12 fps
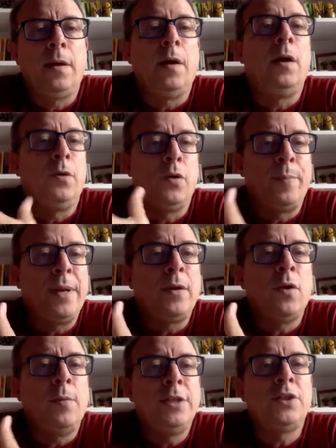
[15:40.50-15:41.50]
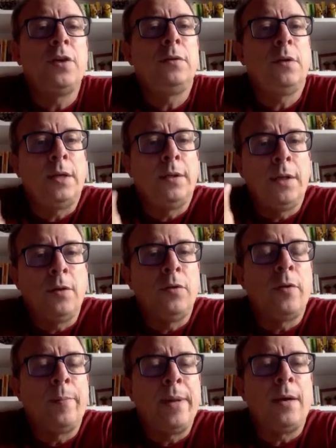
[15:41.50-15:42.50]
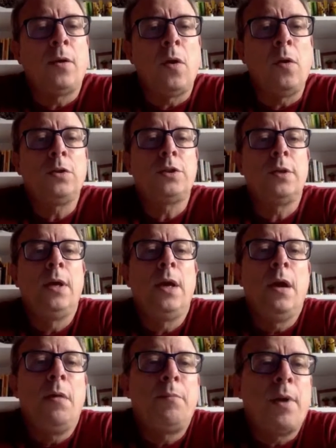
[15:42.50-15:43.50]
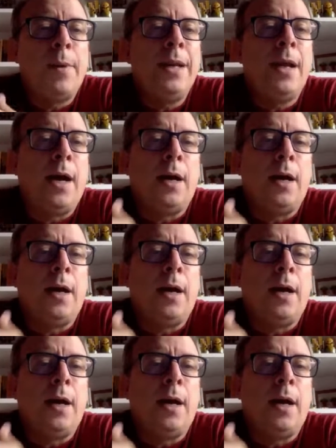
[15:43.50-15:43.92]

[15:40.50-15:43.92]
European Commission and the European calls, probably